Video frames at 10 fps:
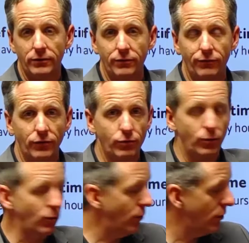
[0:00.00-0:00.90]
The First
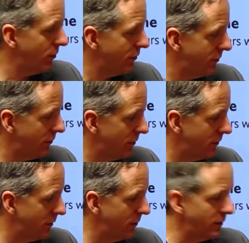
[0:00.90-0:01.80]
World War was
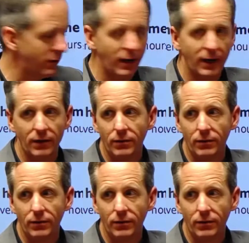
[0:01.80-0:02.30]
coinciding